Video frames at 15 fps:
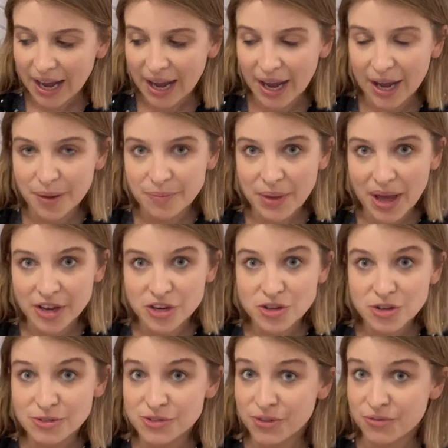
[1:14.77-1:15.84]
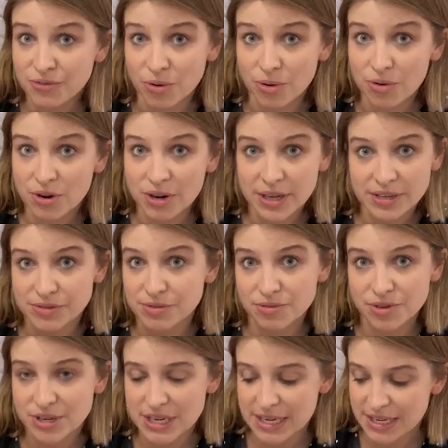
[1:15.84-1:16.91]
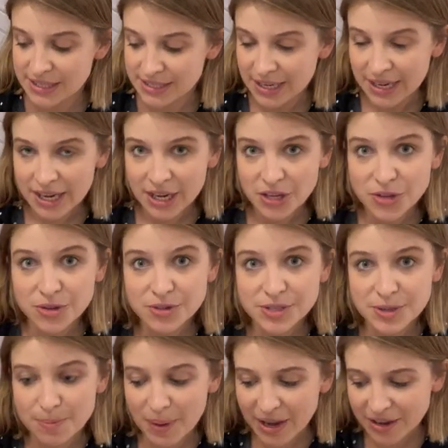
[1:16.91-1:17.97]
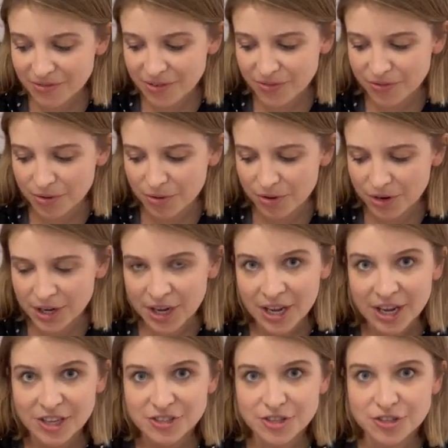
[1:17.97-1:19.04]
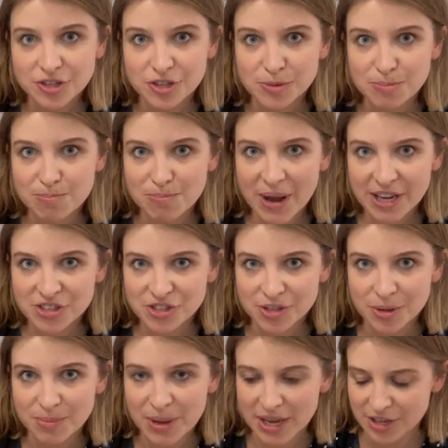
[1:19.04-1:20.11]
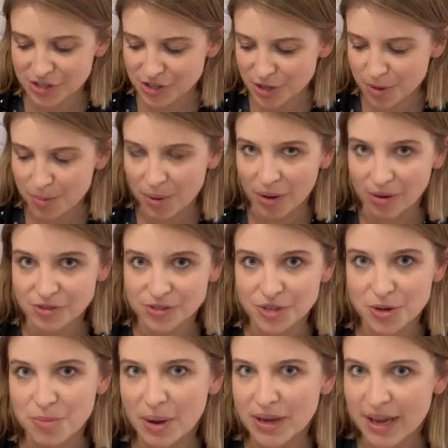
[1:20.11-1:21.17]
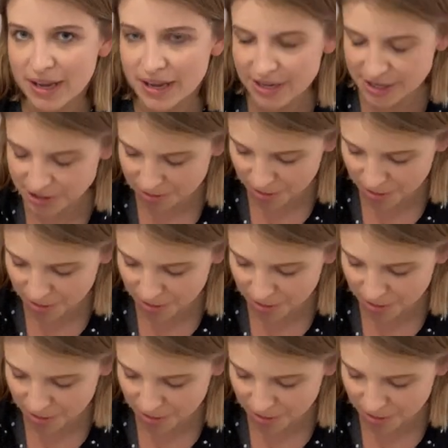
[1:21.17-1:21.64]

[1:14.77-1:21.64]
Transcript: Um, and use a fork, it's all you need. Use the back of a fork so just mash them into the bowl. So you might need to